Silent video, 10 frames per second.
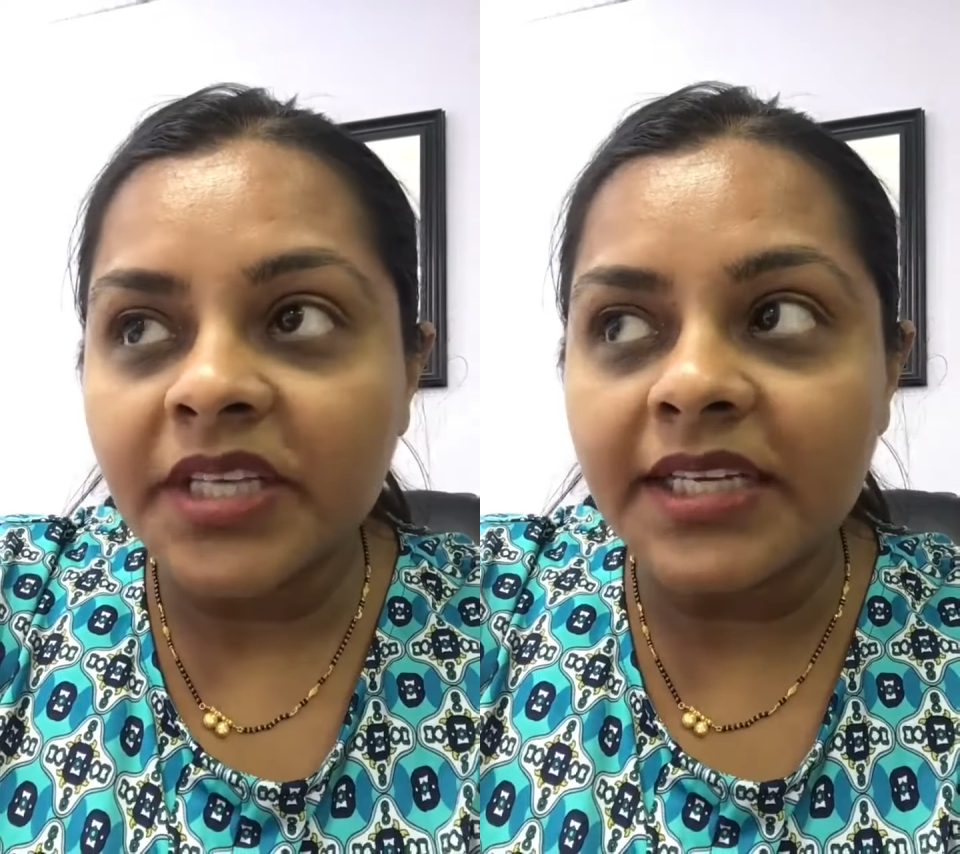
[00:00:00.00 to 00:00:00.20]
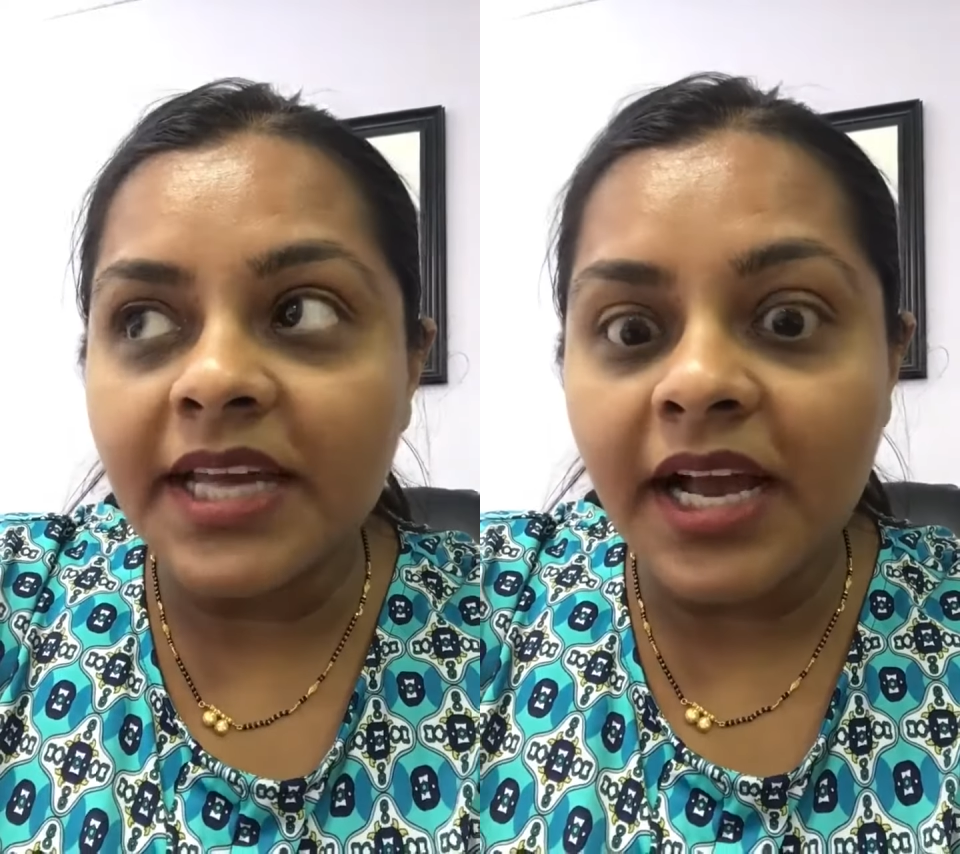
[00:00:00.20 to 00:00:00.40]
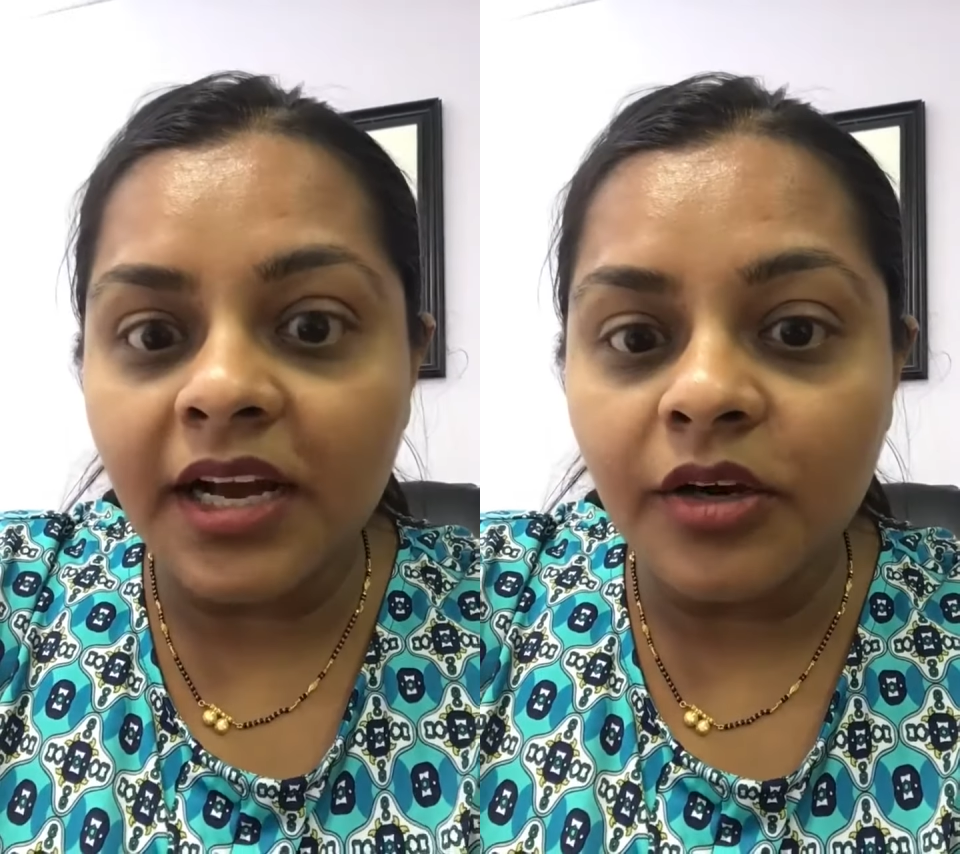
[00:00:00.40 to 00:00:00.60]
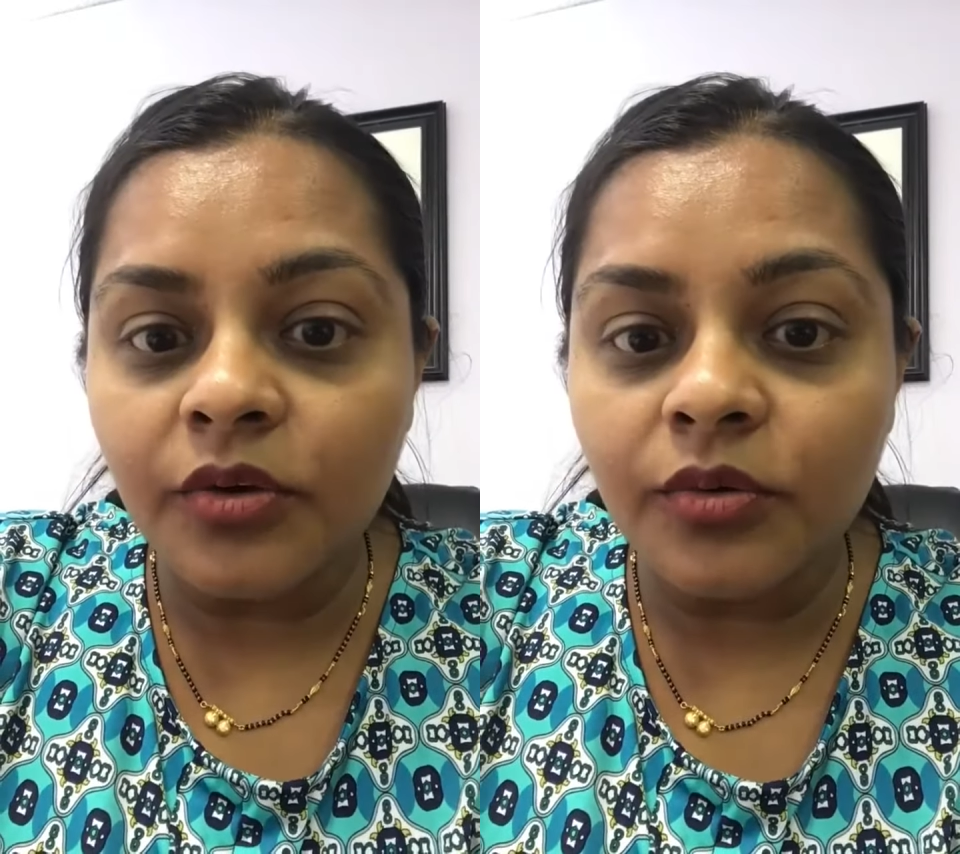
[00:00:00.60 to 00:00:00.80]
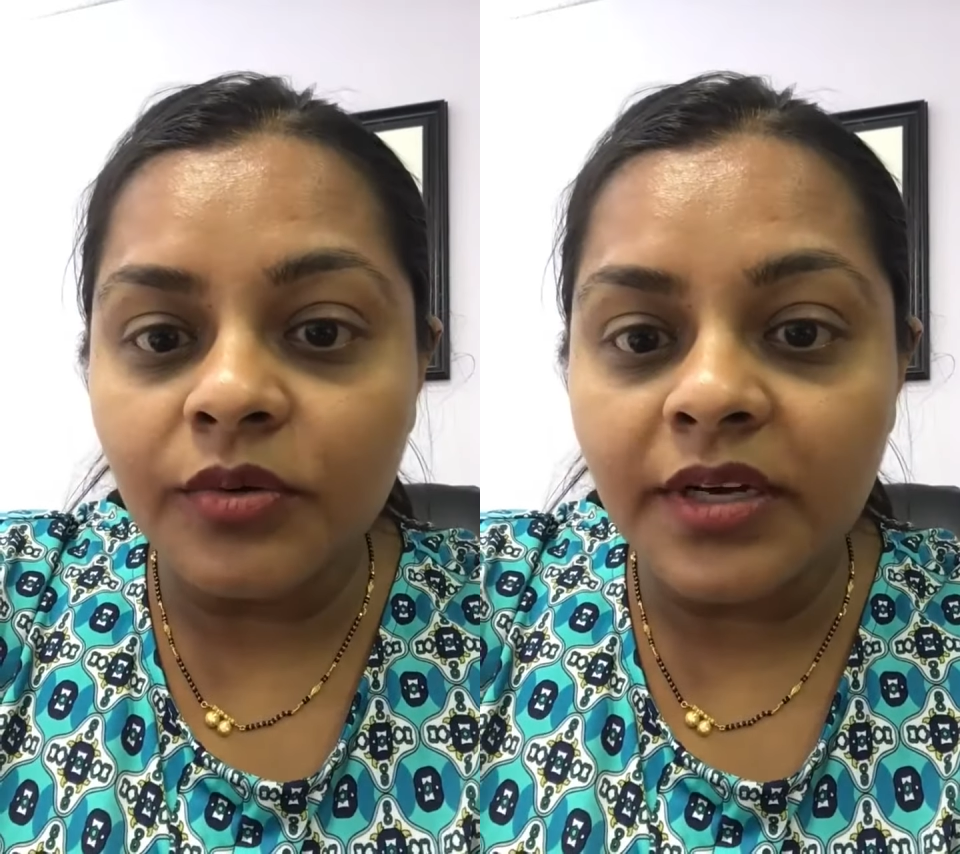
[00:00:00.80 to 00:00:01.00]
and
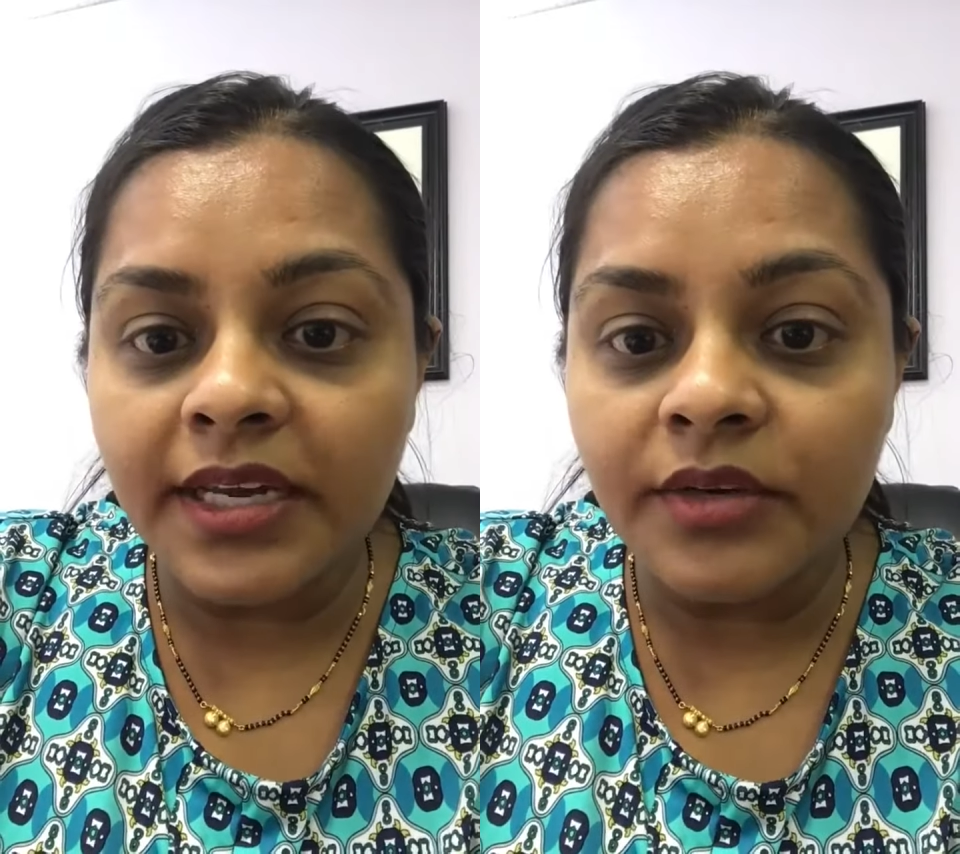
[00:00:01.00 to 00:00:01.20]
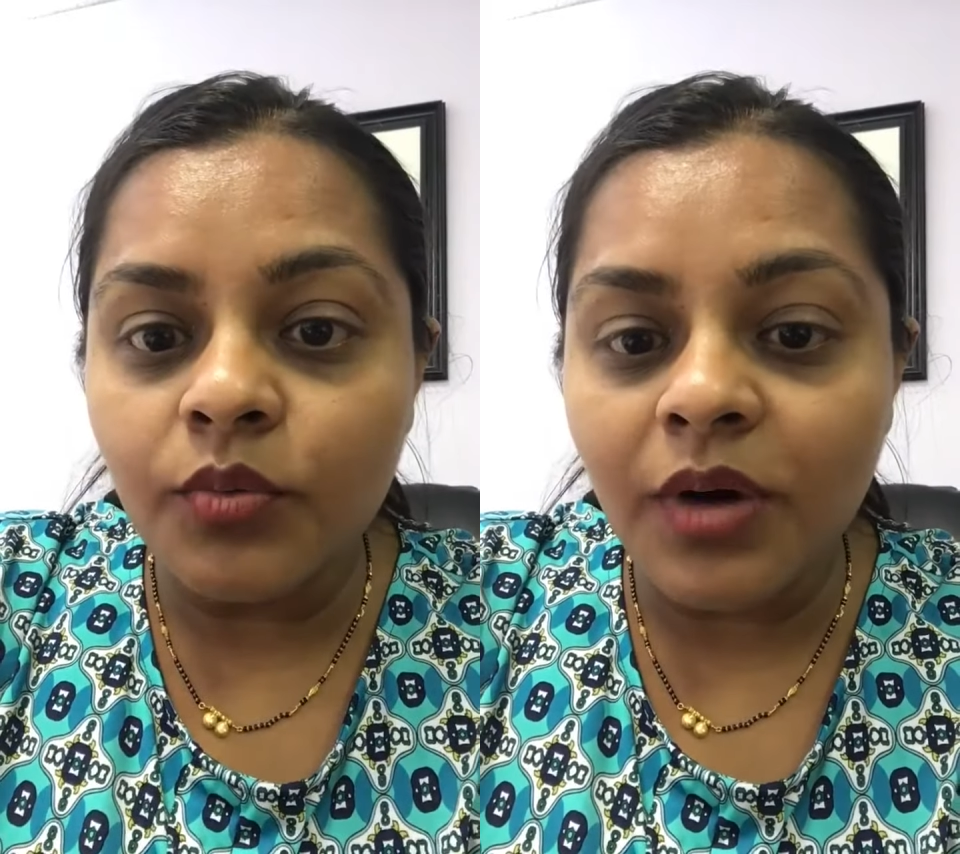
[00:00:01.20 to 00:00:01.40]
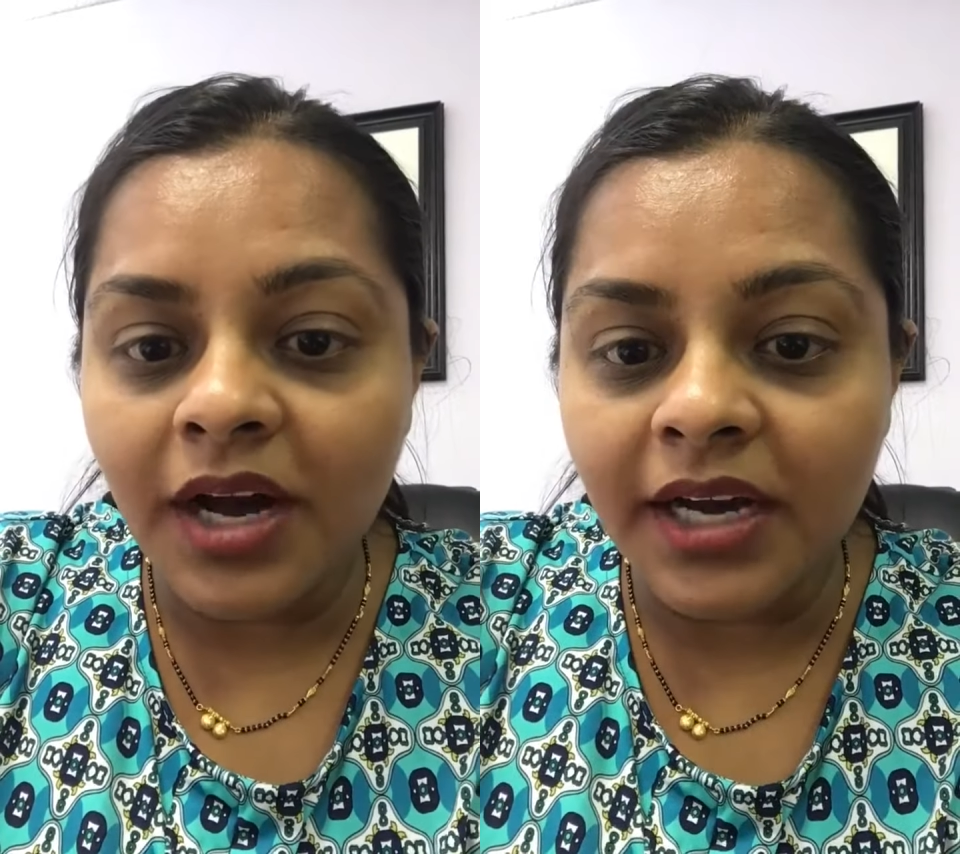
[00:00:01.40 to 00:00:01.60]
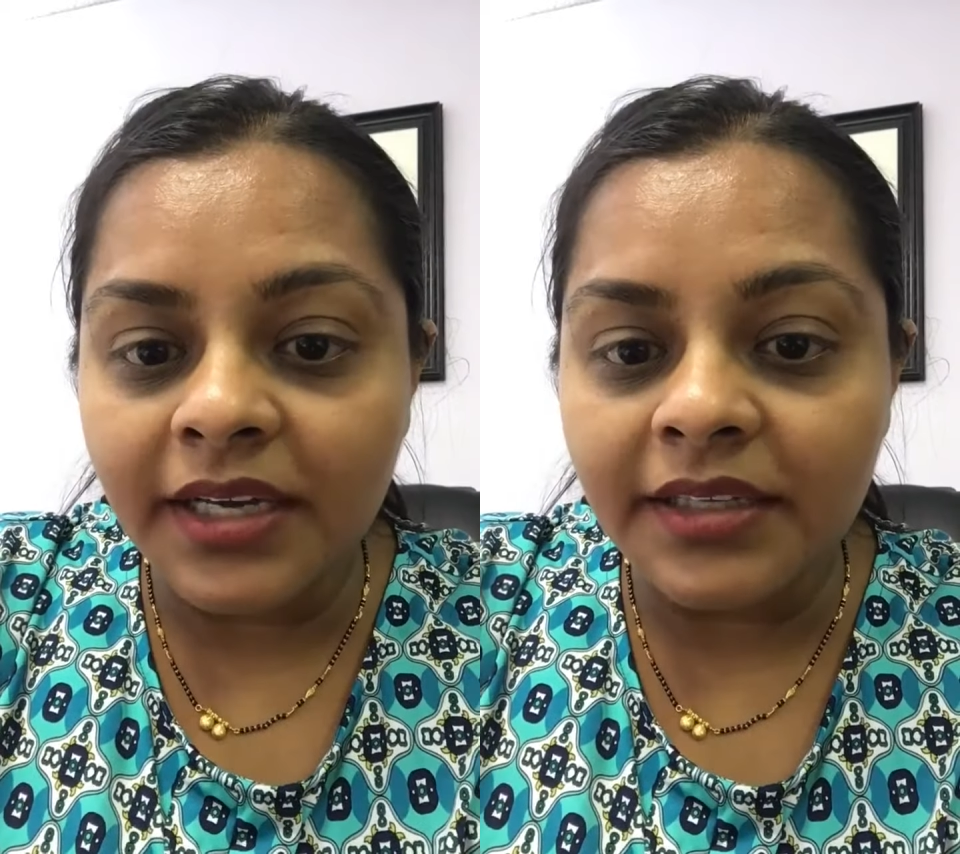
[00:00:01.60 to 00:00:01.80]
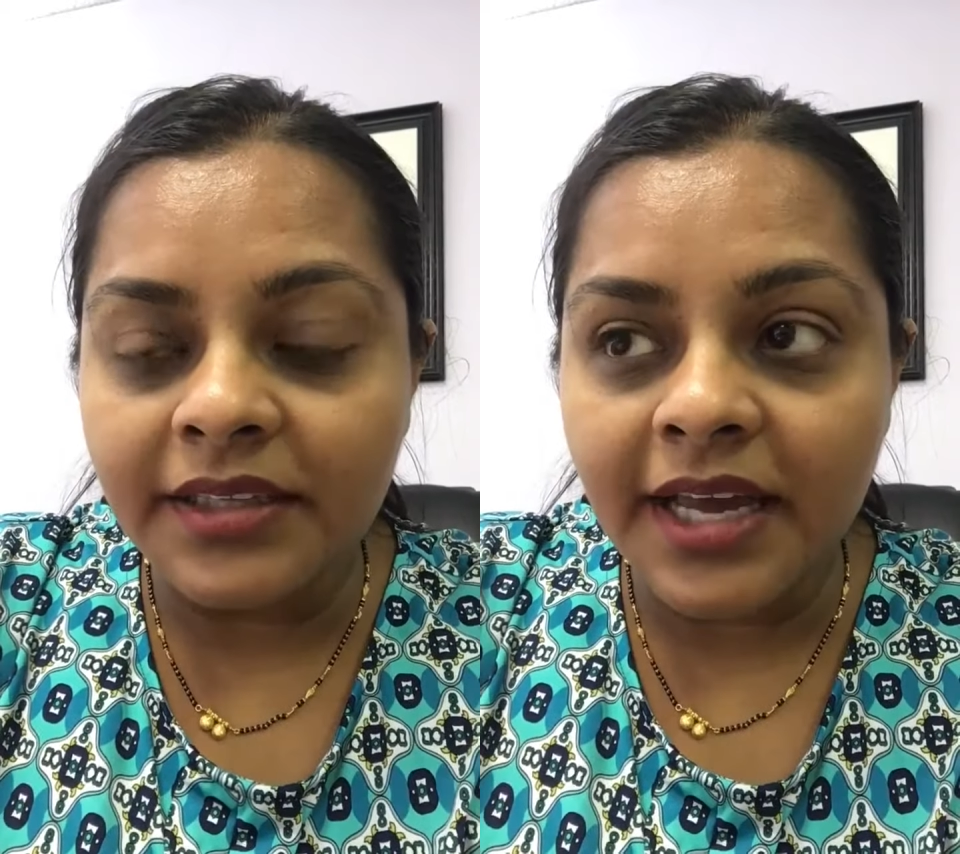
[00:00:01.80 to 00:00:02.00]
how and
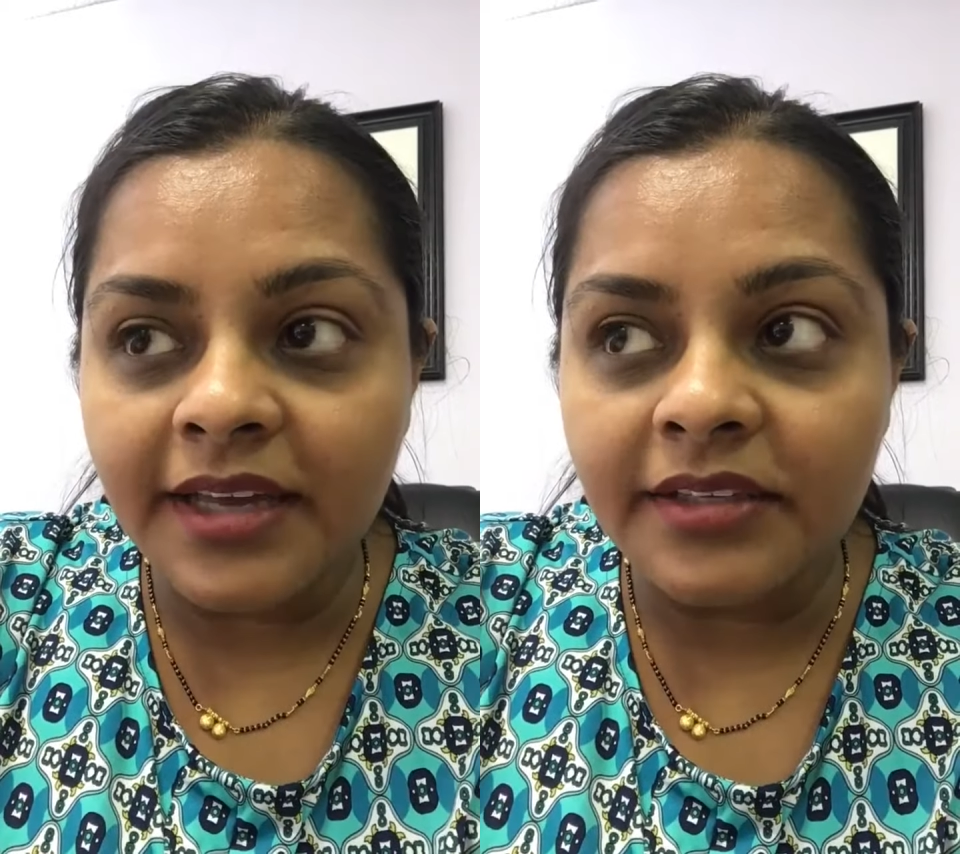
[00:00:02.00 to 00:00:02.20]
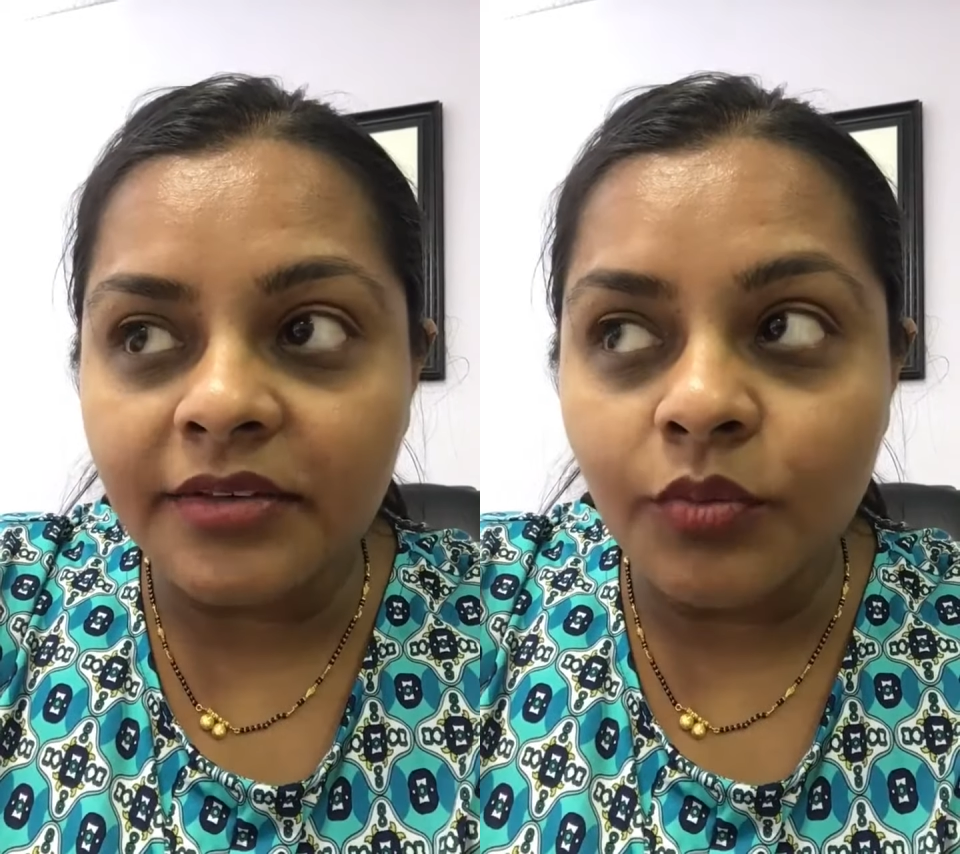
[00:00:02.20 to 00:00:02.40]
why that